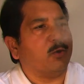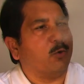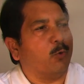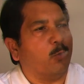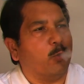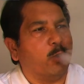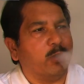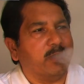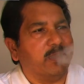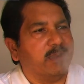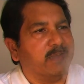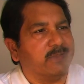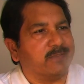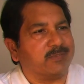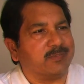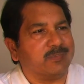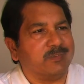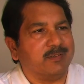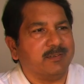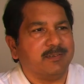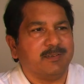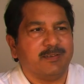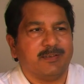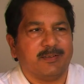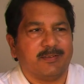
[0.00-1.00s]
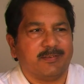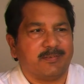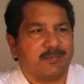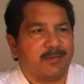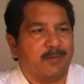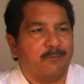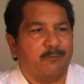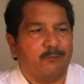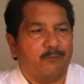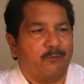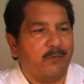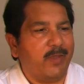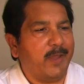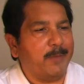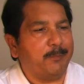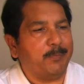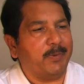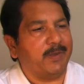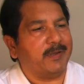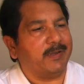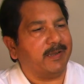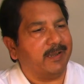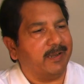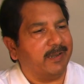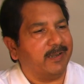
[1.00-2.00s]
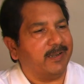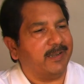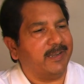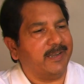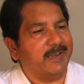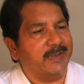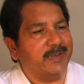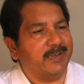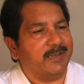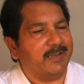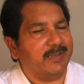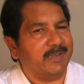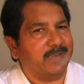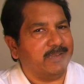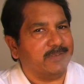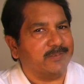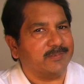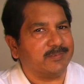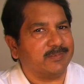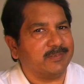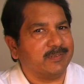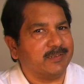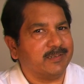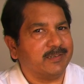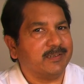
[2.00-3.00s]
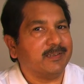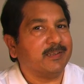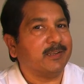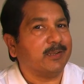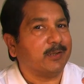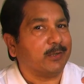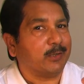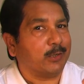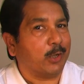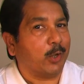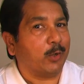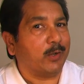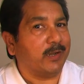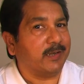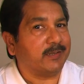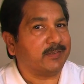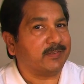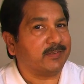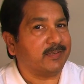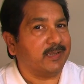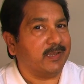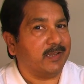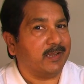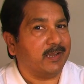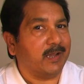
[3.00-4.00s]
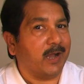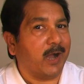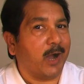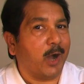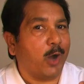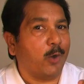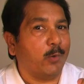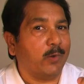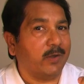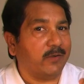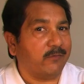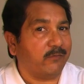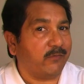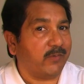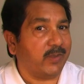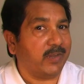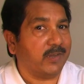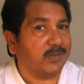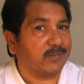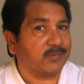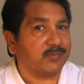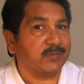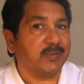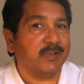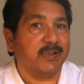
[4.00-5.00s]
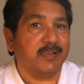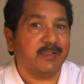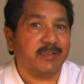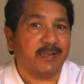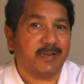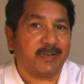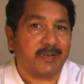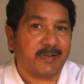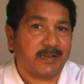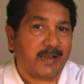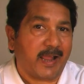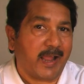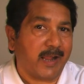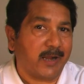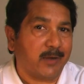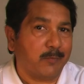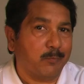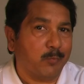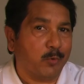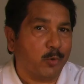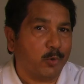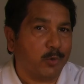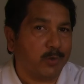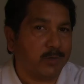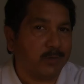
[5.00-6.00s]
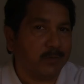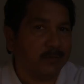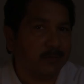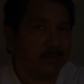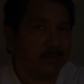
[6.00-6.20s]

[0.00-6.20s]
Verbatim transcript: Oh yes, some vape it indeed is. Now let's see how it fares in the tank mode.